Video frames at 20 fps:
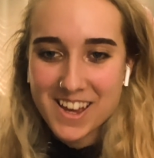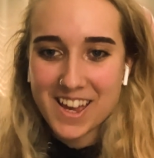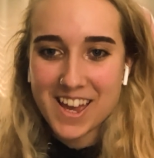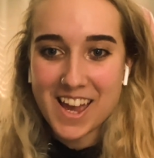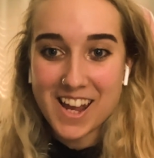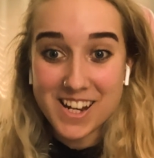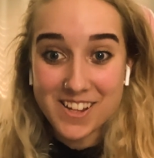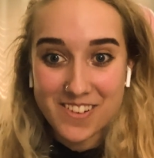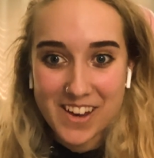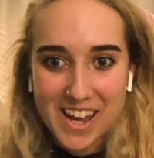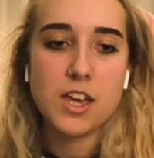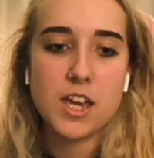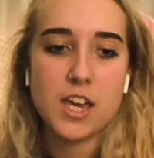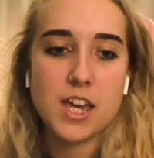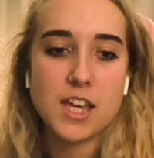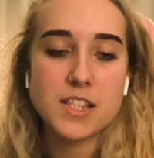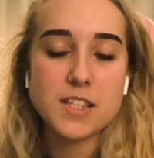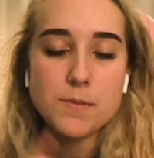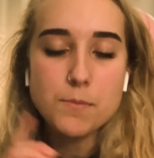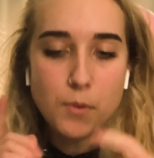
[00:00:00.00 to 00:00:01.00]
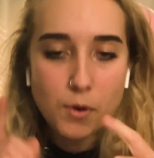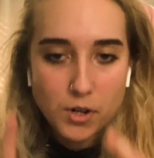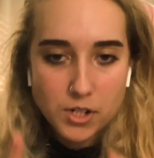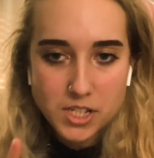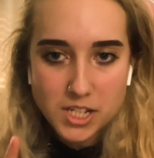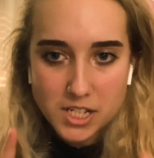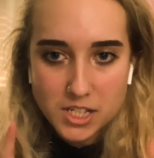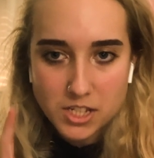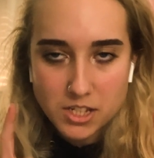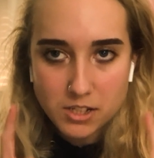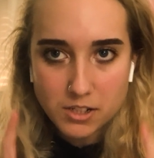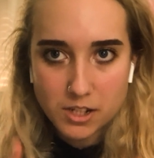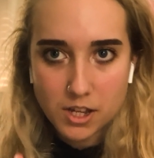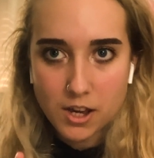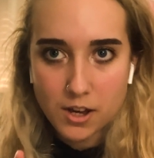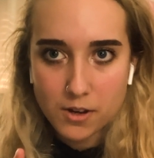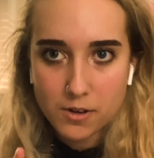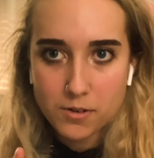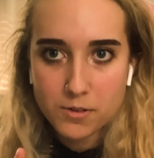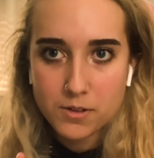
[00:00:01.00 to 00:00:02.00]
Anyway, it's important to
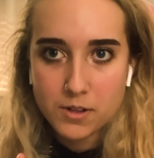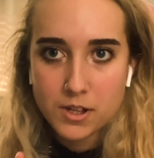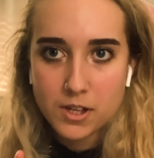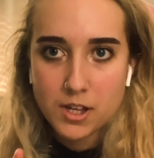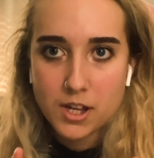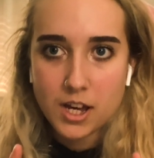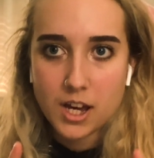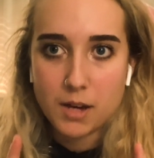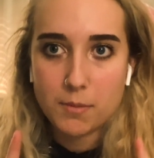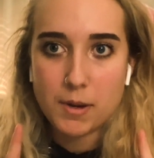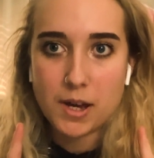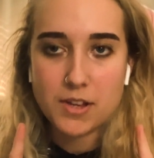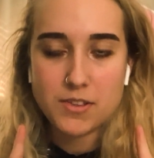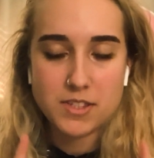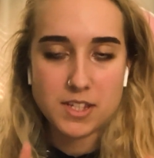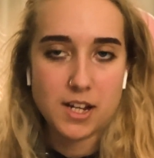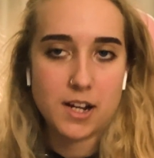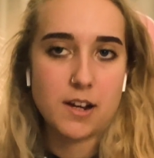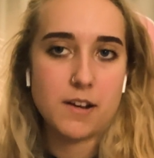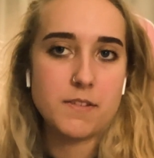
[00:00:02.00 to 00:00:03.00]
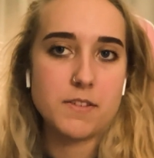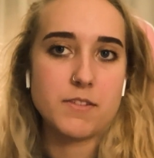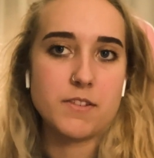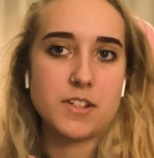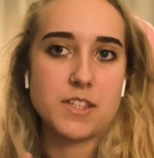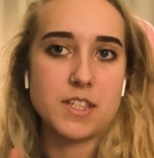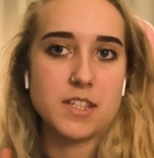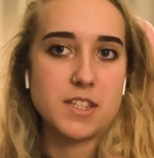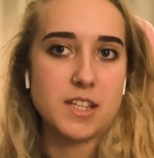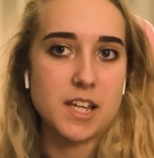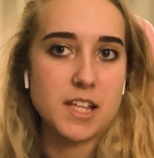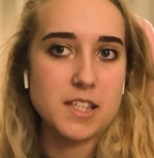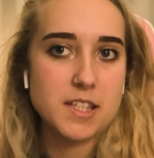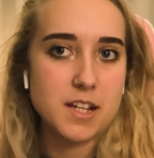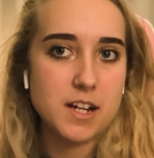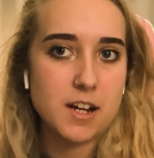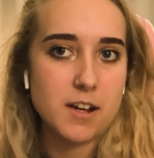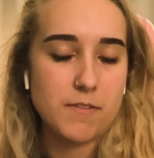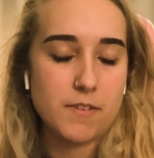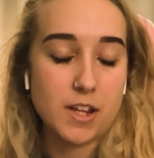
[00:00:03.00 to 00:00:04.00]
know about serifs versus sans
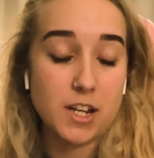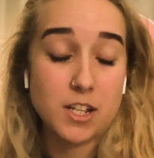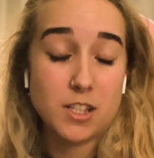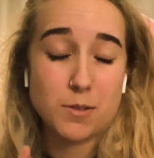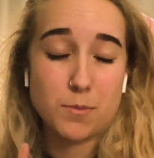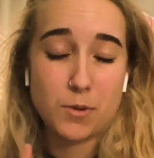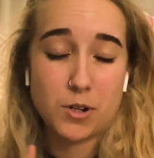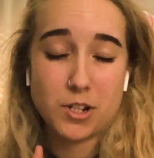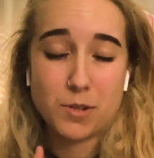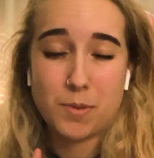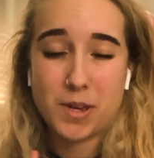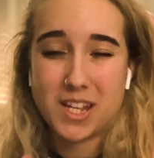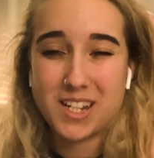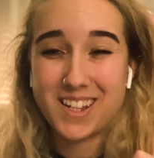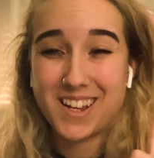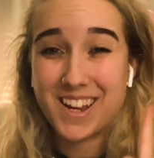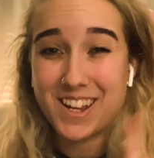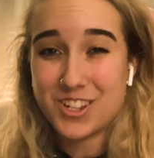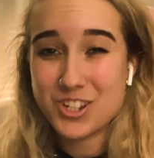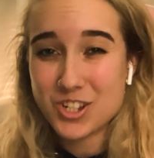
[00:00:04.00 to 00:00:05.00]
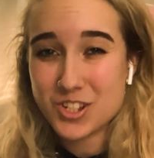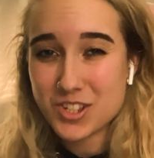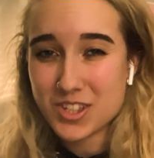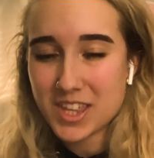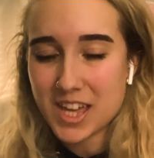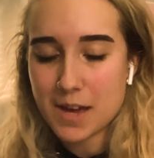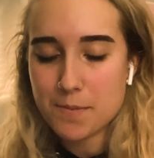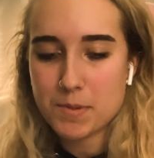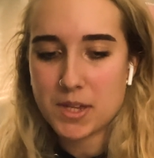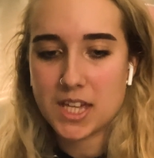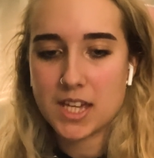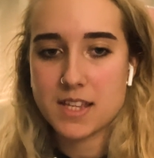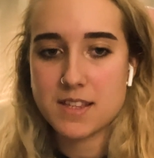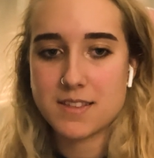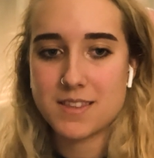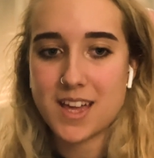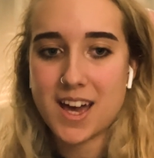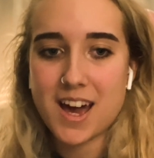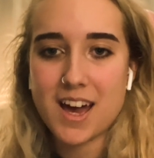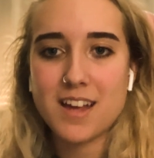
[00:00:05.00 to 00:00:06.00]
serif, and it's important to pay attention to that because
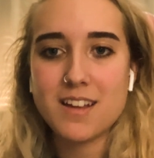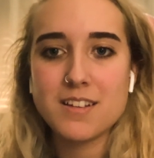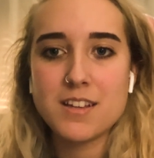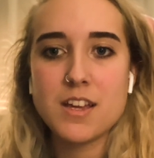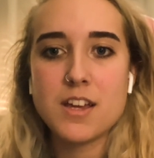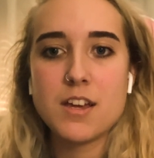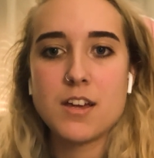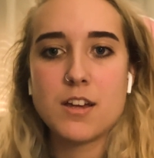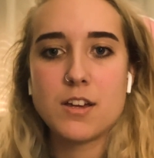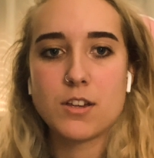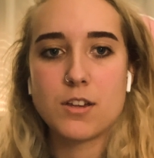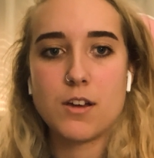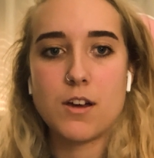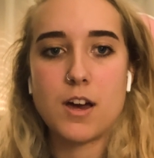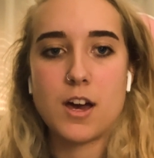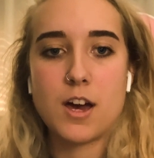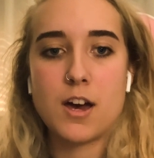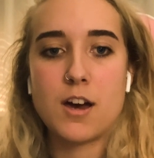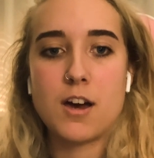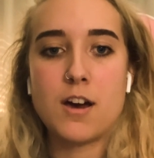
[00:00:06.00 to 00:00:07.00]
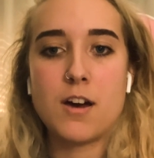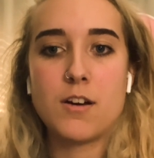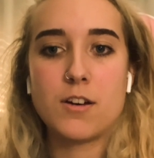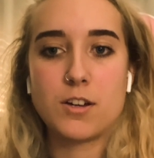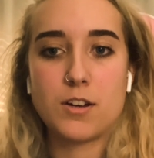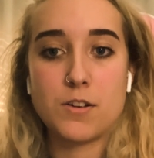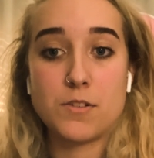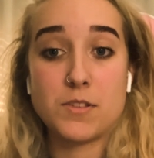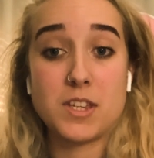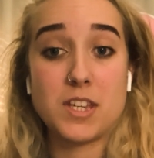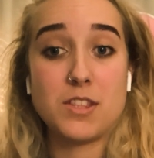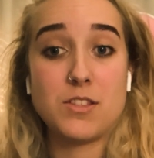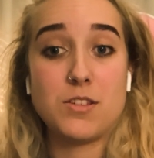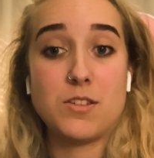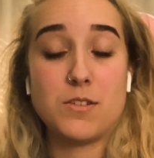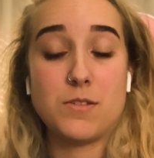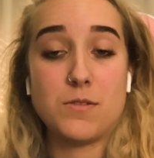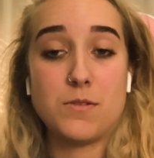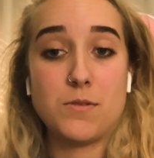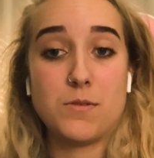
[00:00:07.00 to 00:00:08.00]
that goes
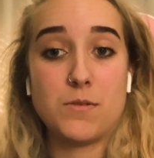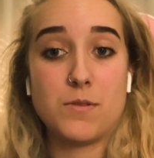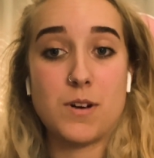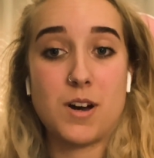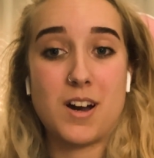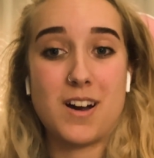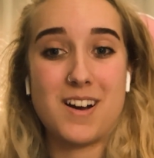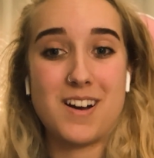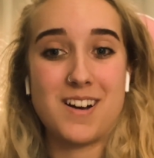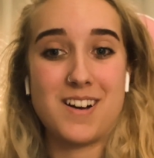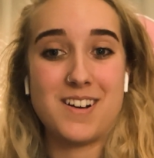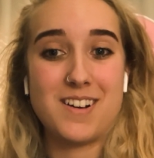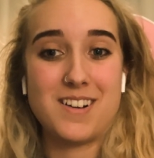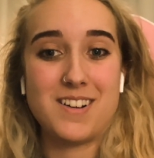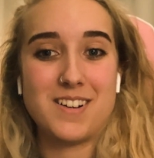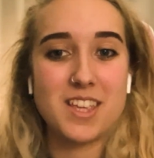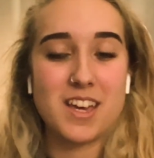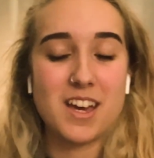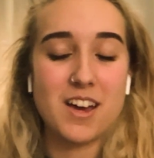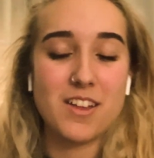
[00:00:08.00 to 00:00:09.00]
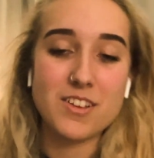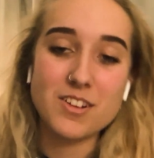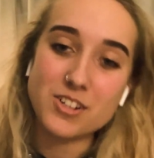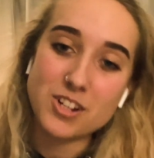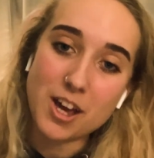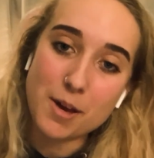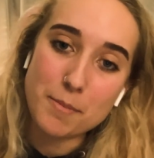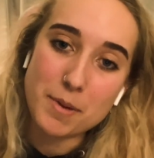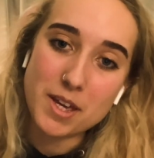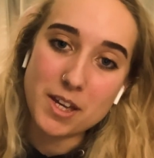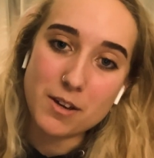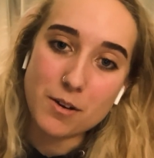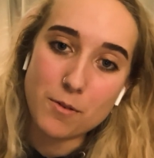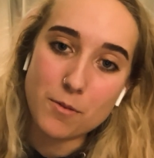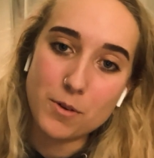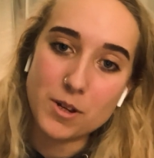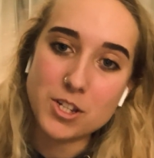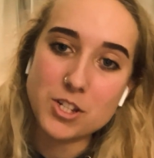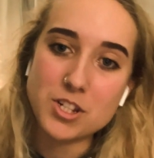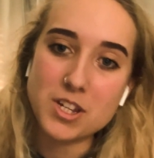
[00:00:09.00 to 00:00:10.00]
into our other topic,
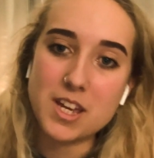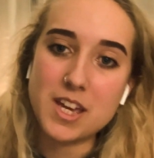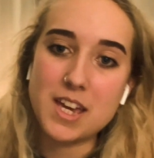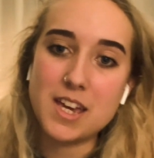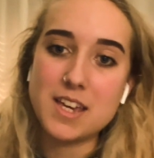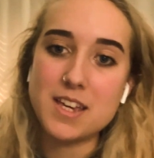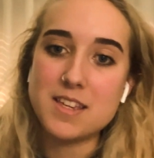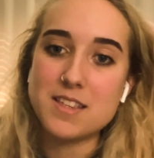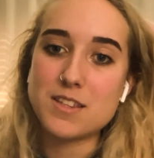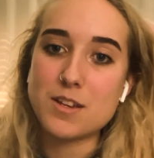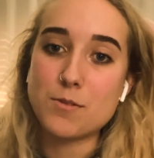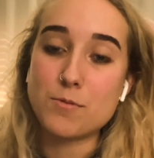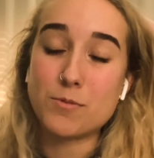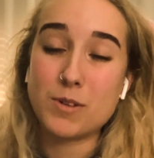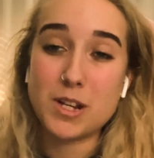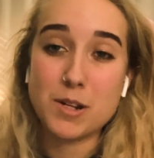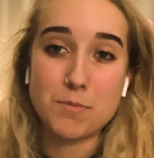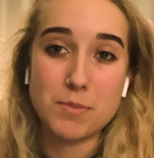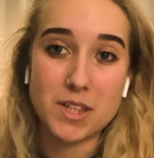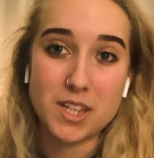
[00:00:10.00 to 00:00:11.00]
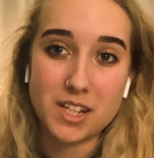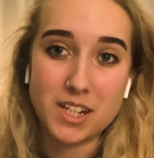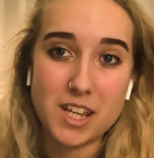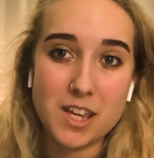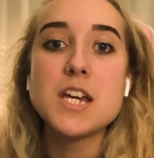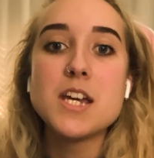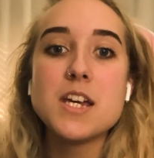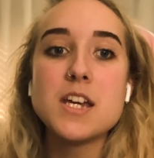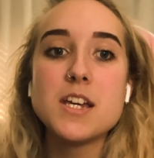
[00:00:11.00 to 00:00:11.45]
which is readability.